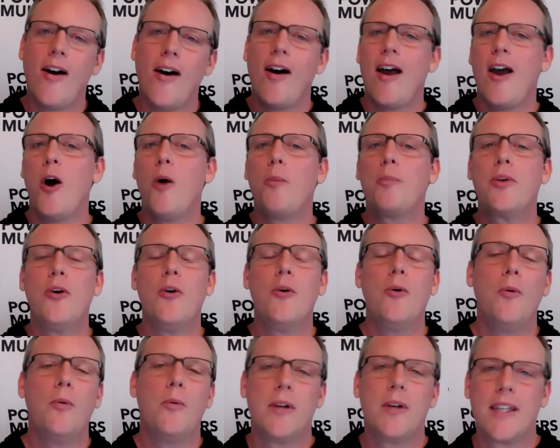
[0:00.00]
help
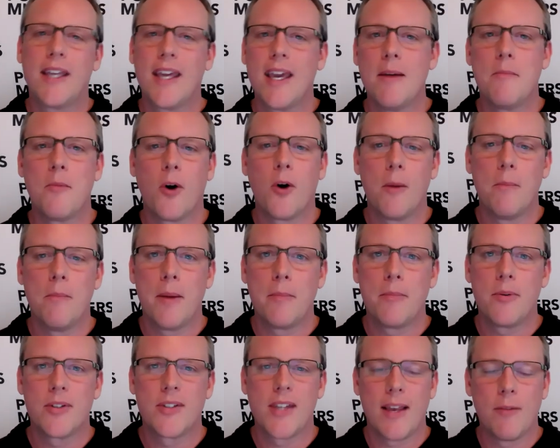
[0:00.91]
you get more
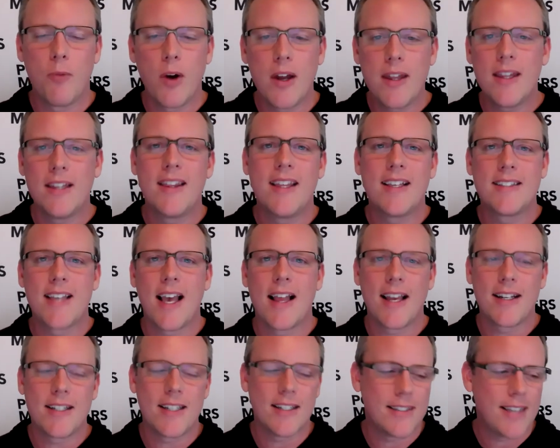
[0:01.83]
members. And one of the things I
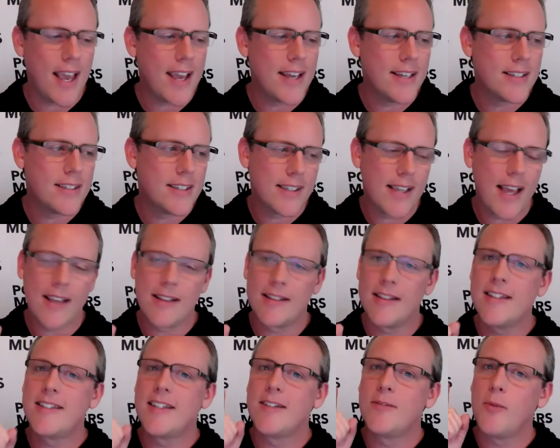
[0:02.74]
like to say is like,
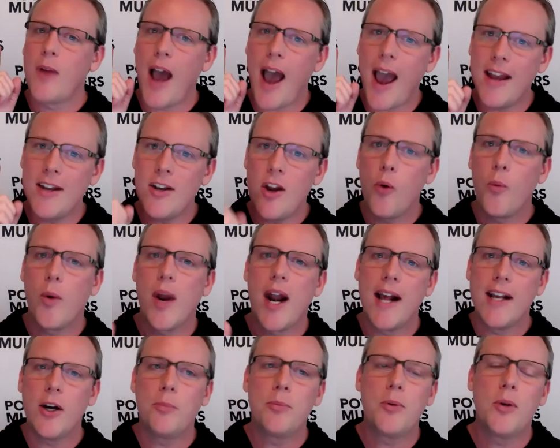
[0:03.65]
listen, I know when
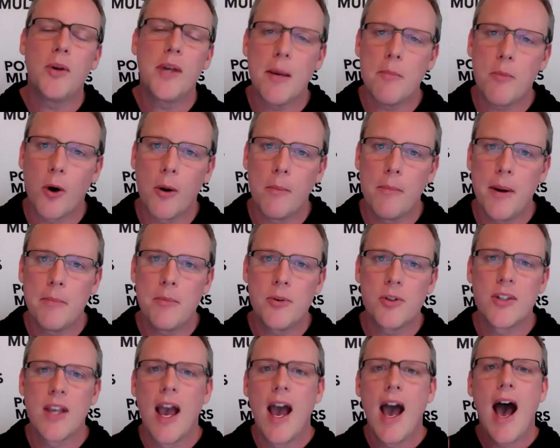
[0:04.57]
I help you get more
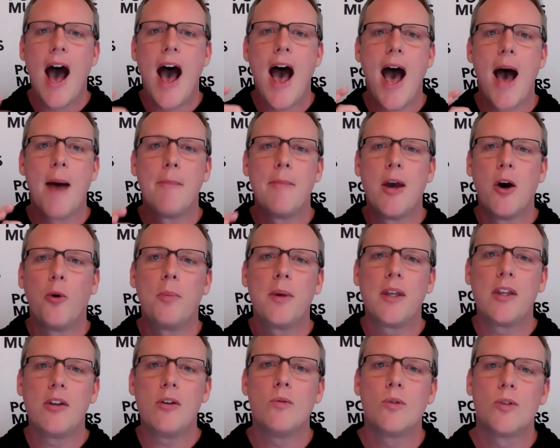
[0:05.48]
members, I'm
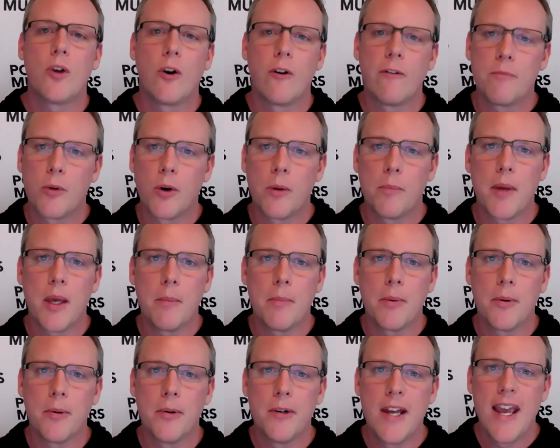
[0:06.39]
helping you serve more
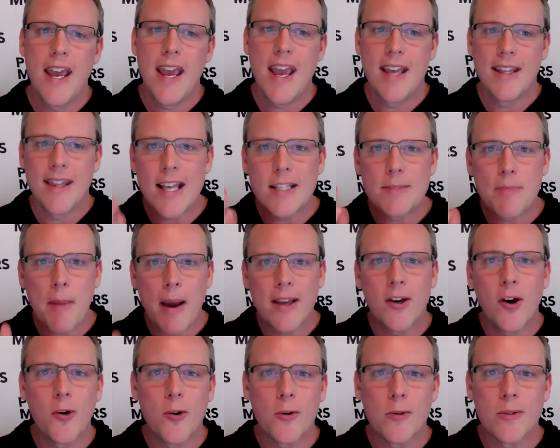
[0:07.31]
people. And that's my
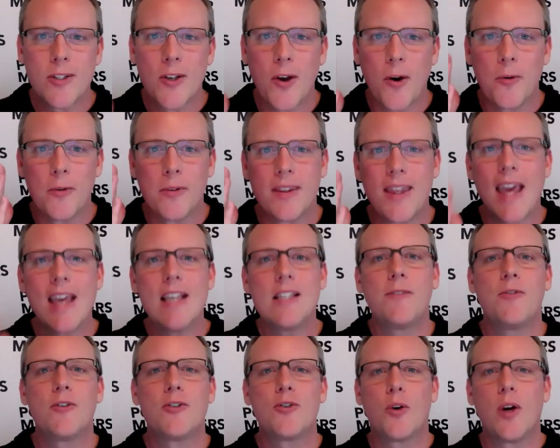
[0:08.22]
goal. So thanks
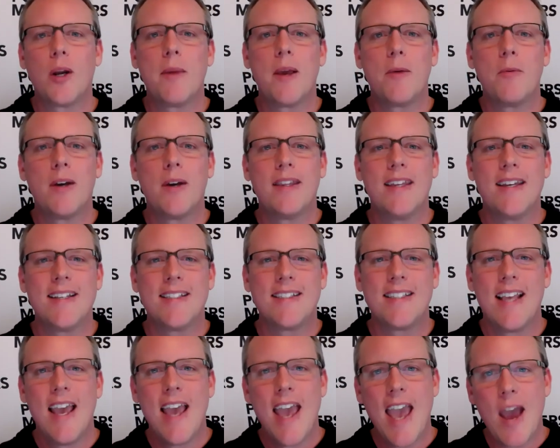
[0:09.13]
for joining me with this
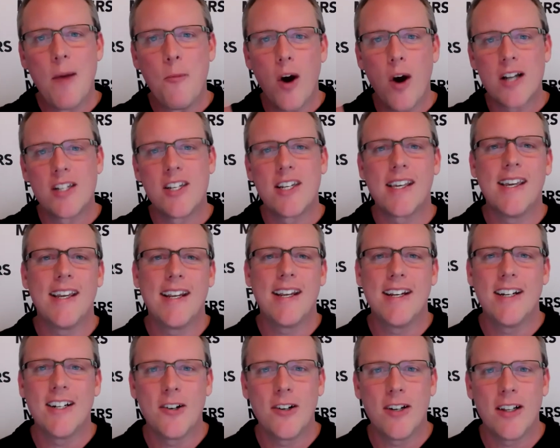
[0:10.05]
and watching it
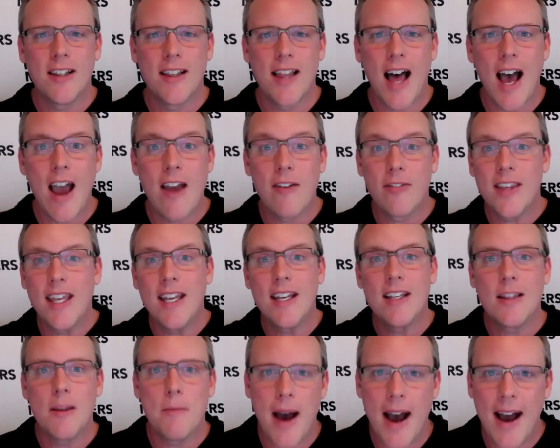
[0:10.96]
here live,
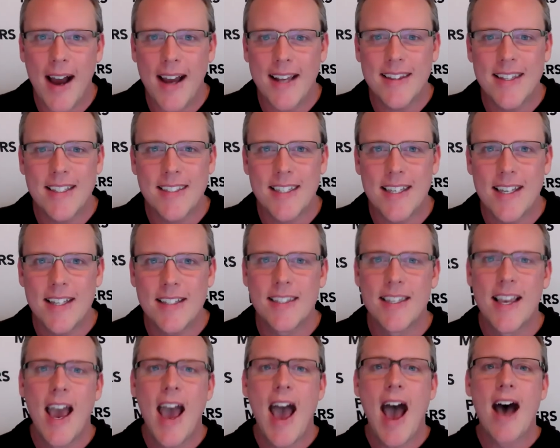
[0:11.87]
getting the behind the scenes.
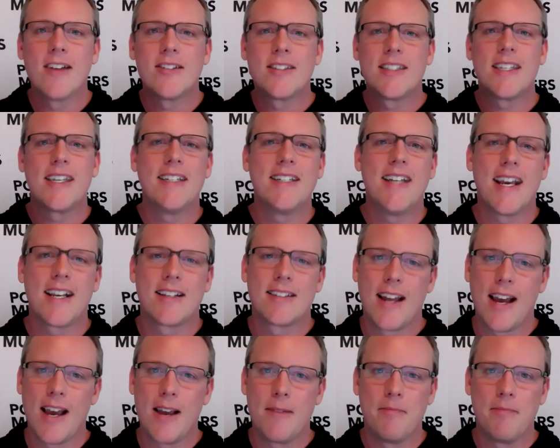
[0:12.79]
I'll see you next time.